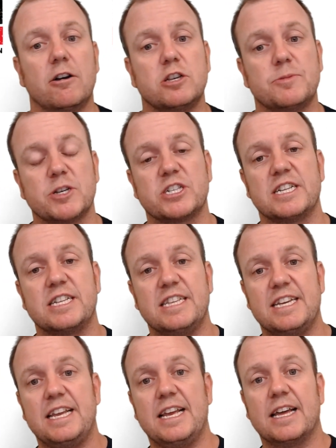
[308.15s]
especially
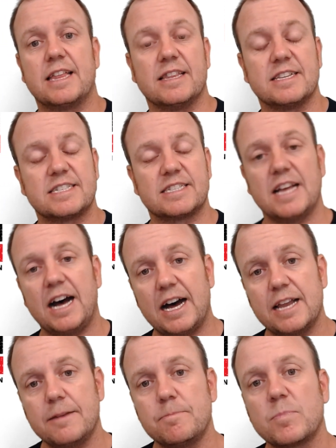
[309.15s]
near the
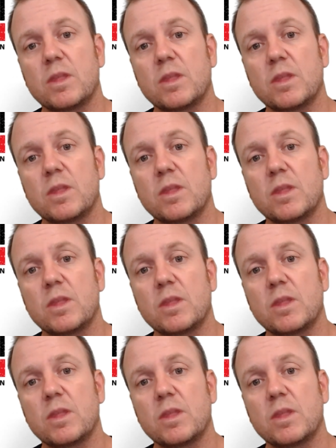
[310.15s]
start.